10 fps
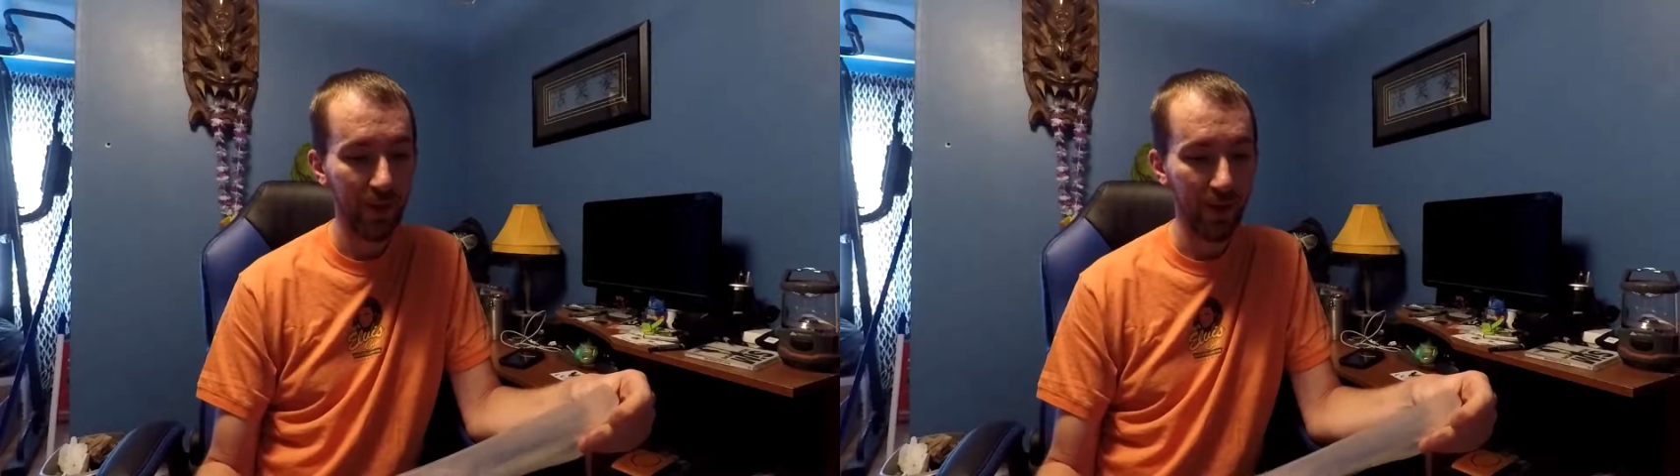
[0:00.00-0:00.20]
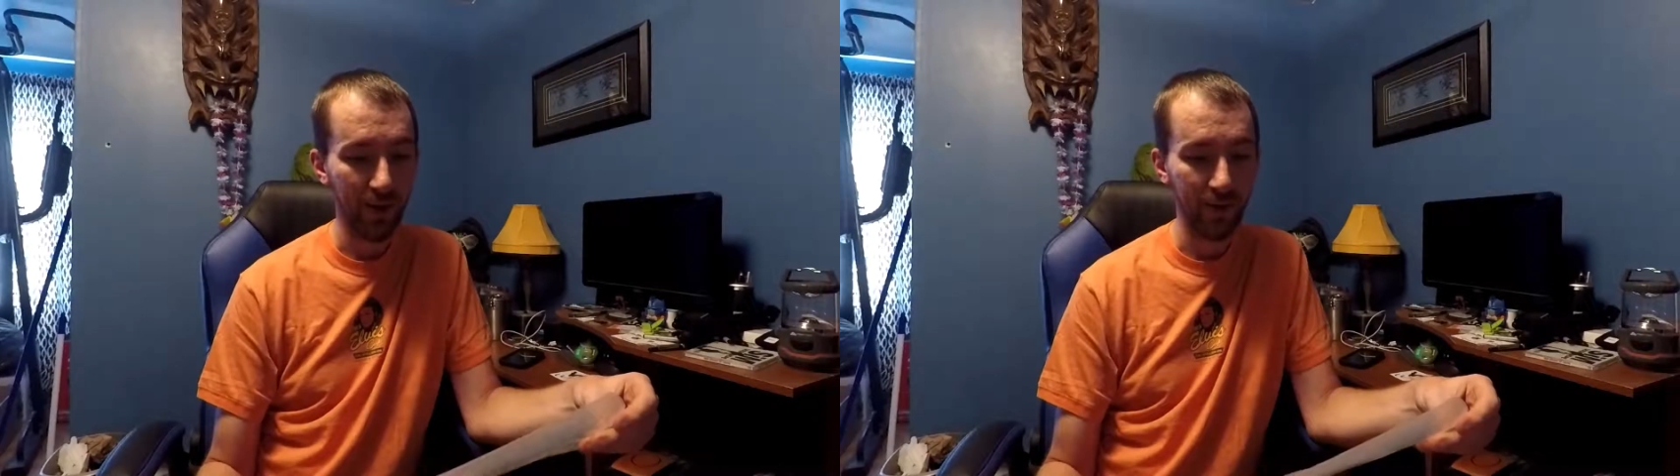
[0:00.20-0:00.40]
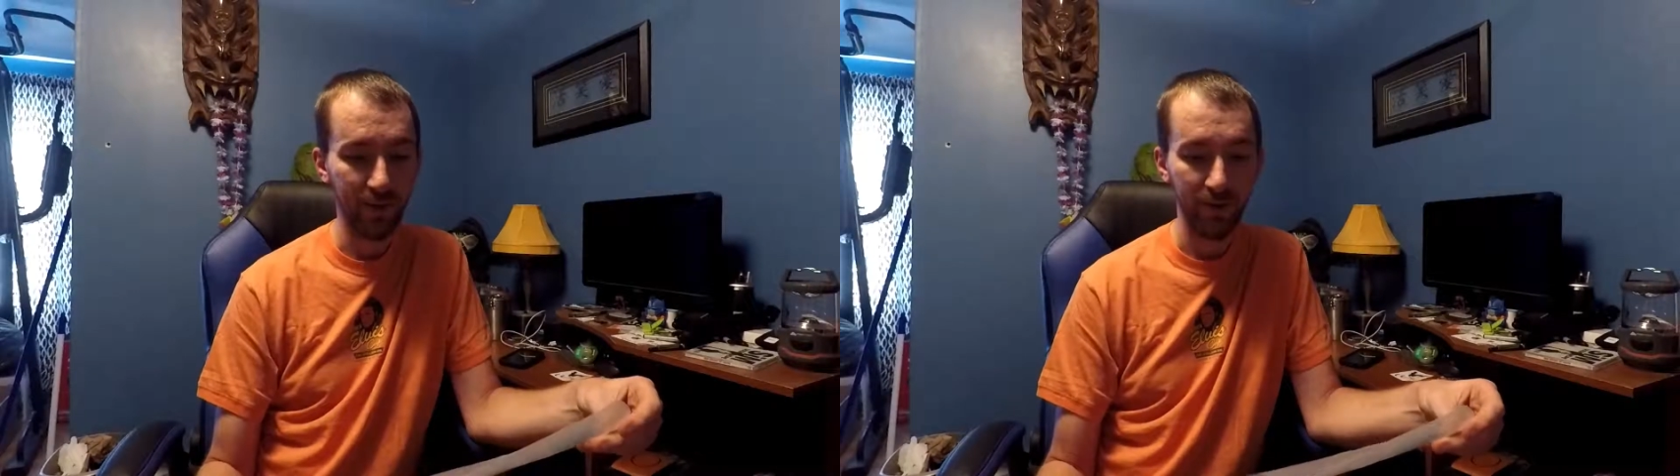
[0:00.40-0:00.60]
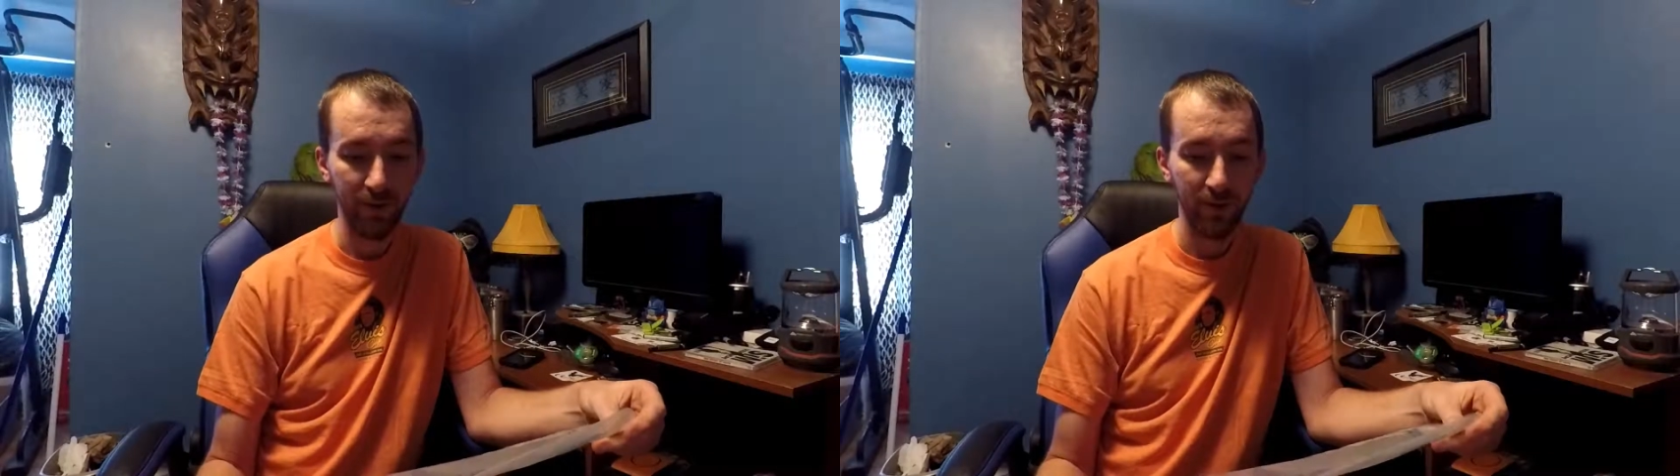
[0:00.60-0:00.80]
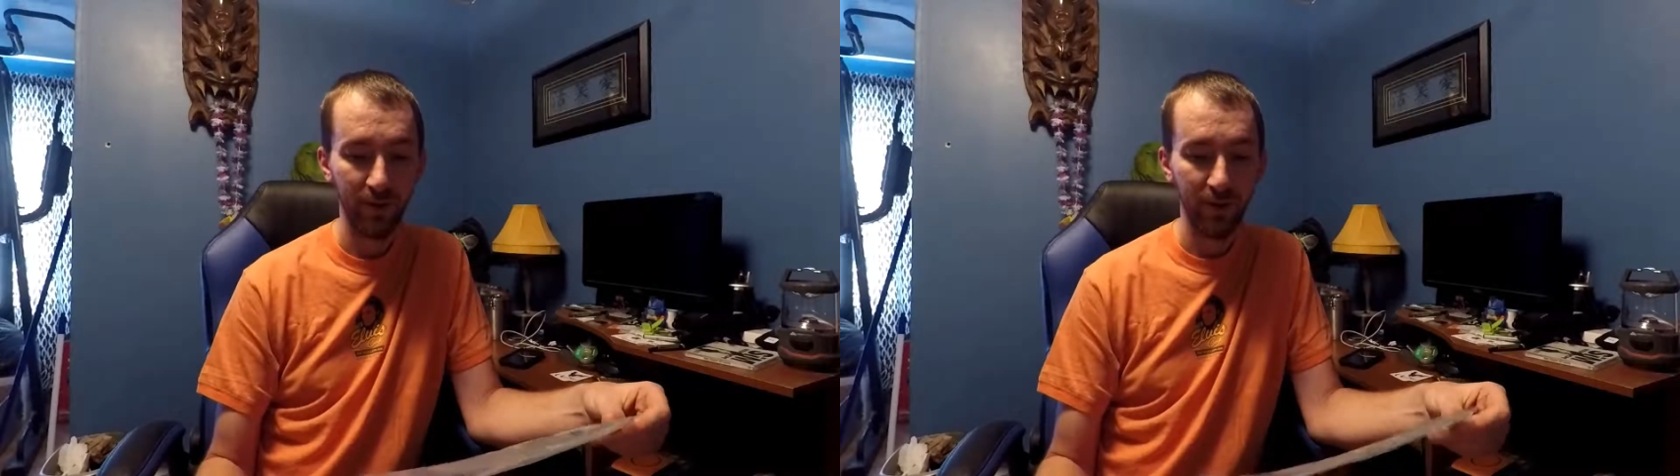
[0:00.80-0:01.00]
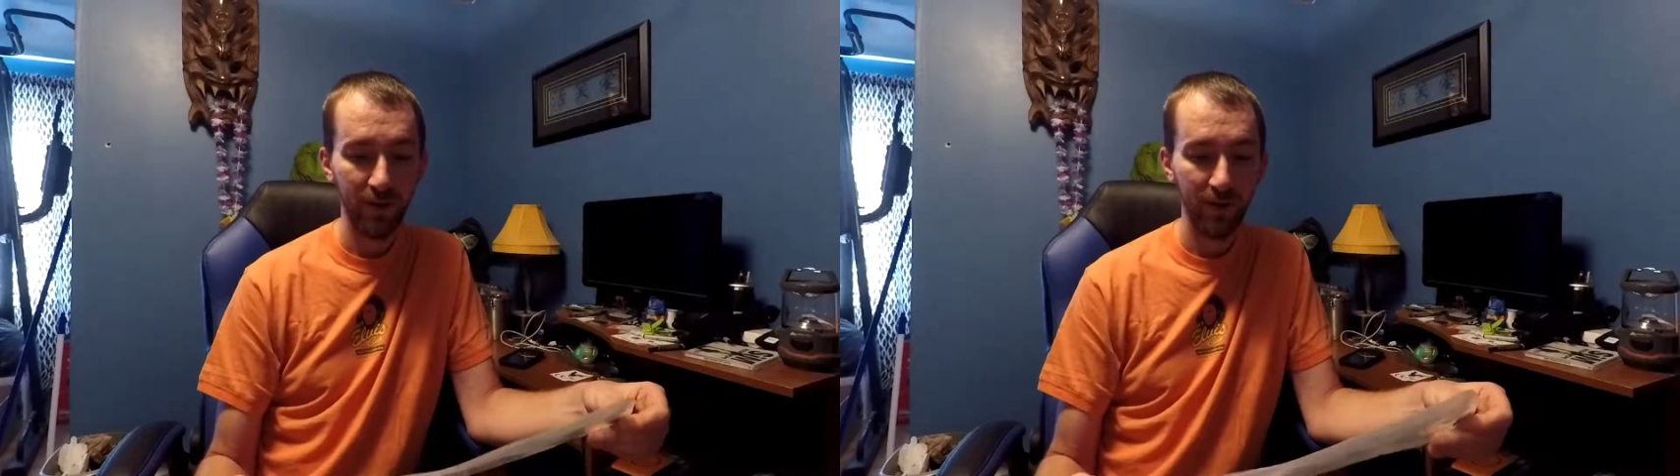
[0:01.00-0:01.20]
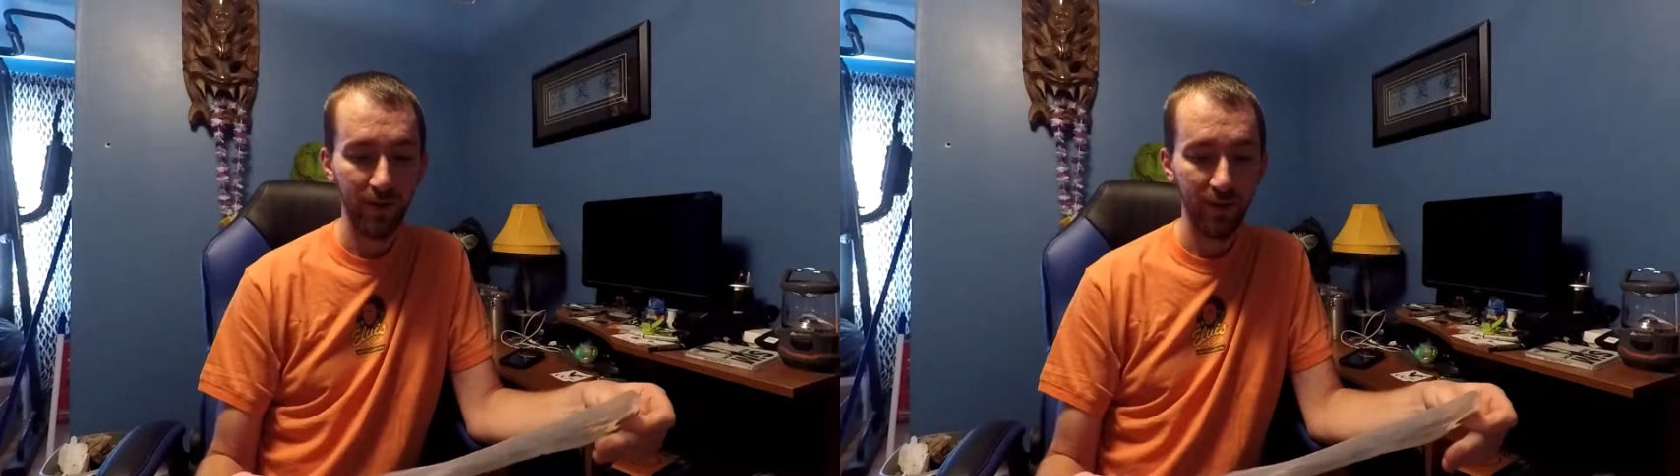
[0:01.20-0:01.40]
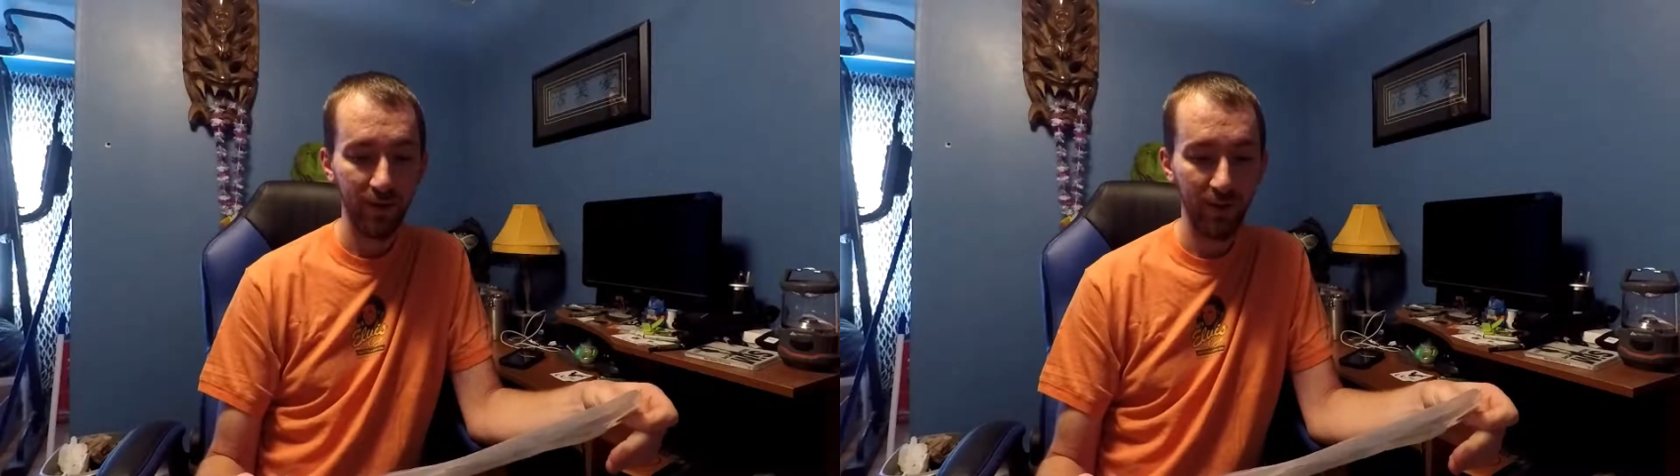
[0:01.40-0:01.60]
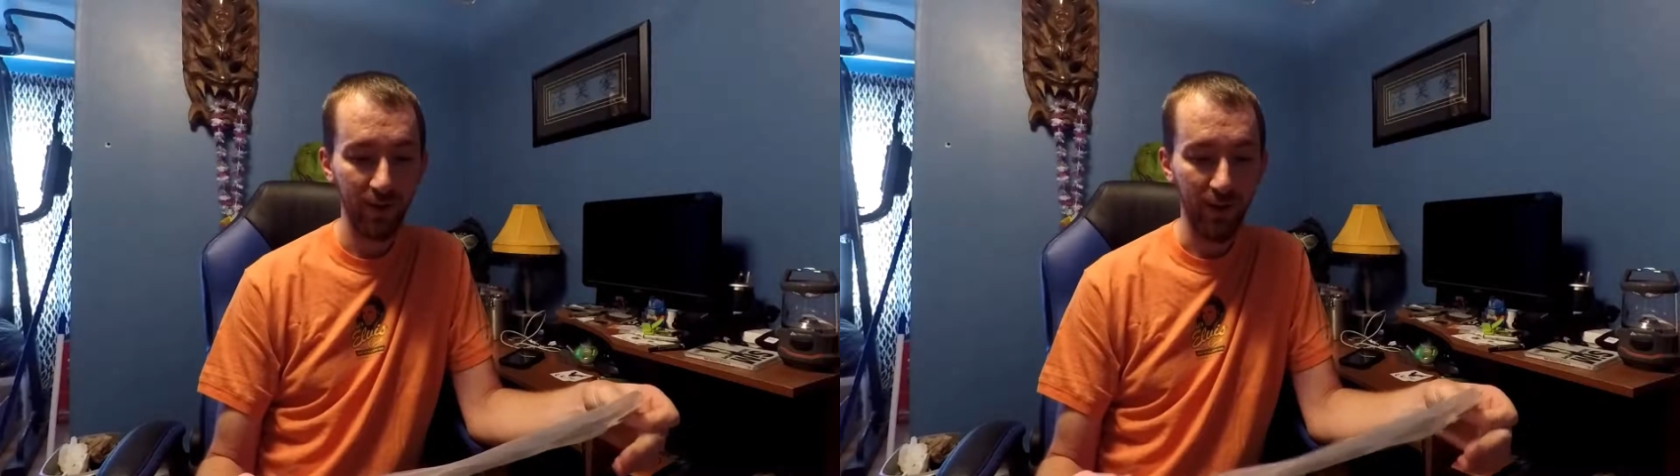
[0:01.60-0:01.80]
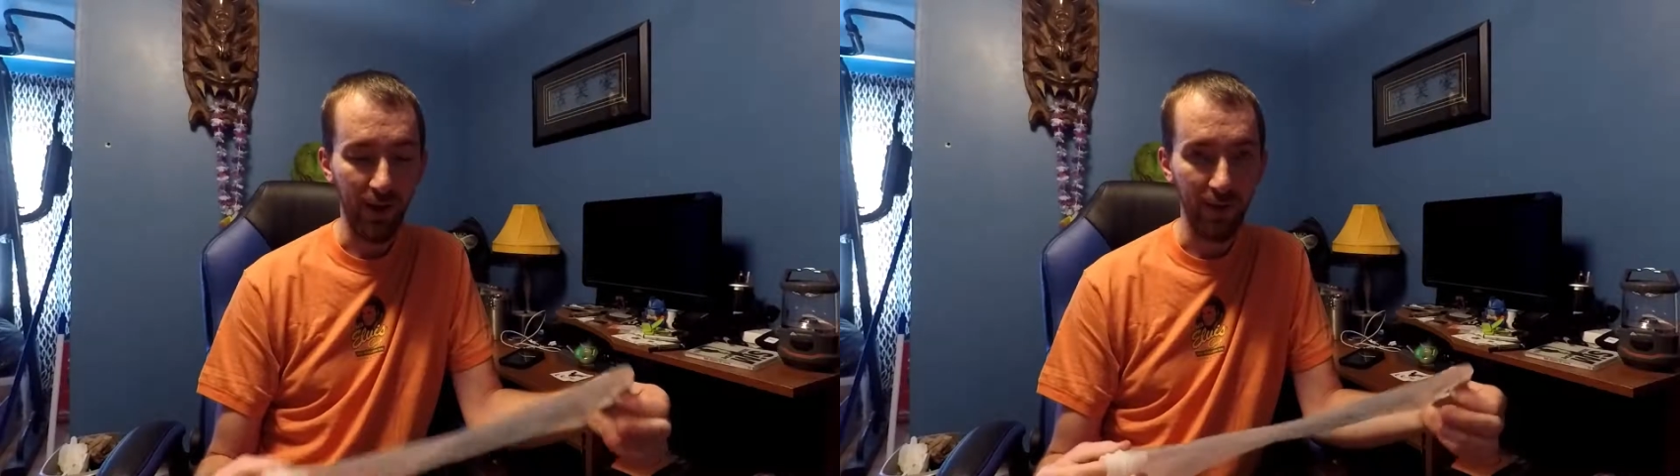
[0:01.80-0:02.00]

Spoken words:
and I